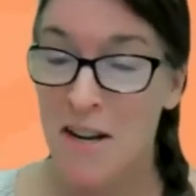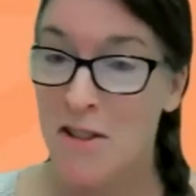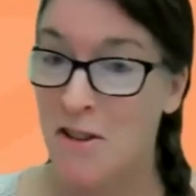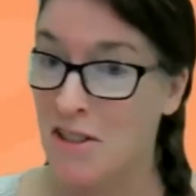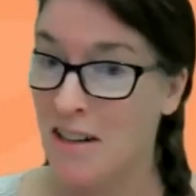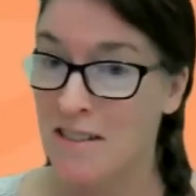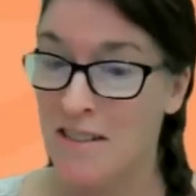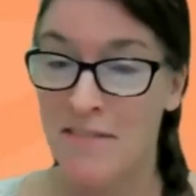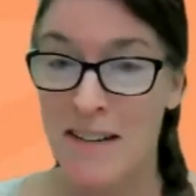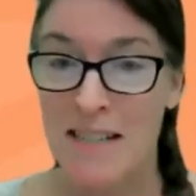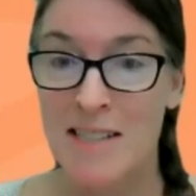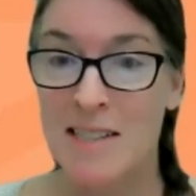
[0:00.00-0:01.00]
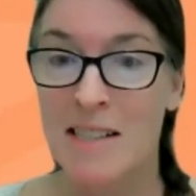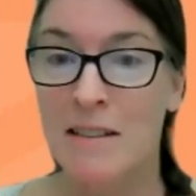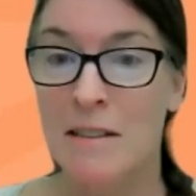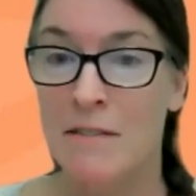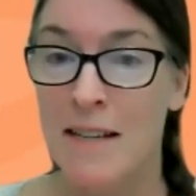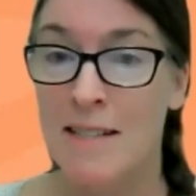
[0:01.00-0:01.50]
There's lots of nice little
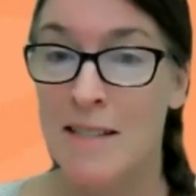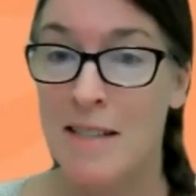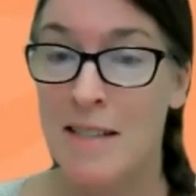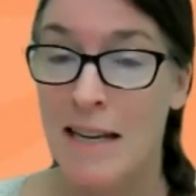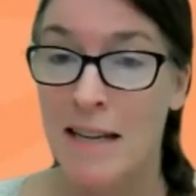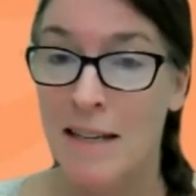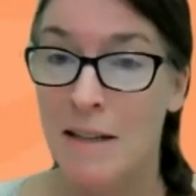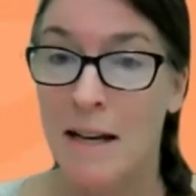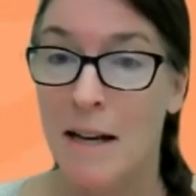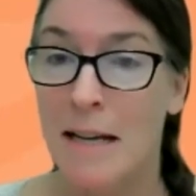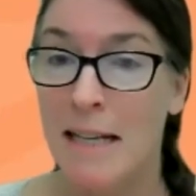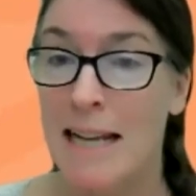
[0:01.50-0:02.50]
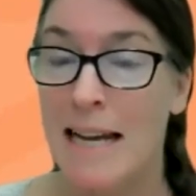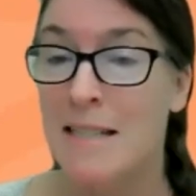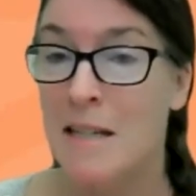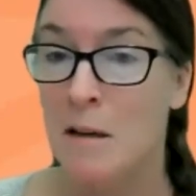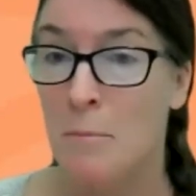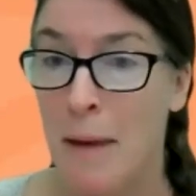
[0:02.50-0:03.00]
devices like
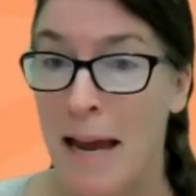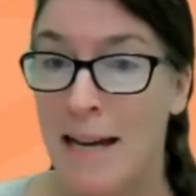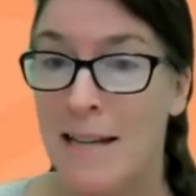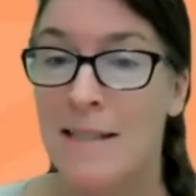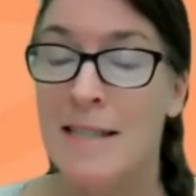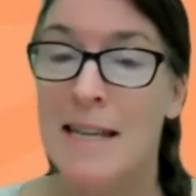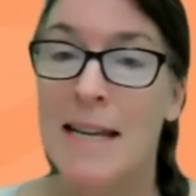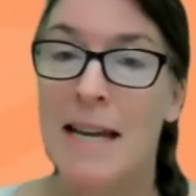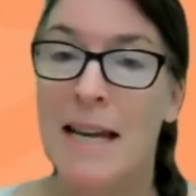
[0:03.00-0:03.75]
elastic bands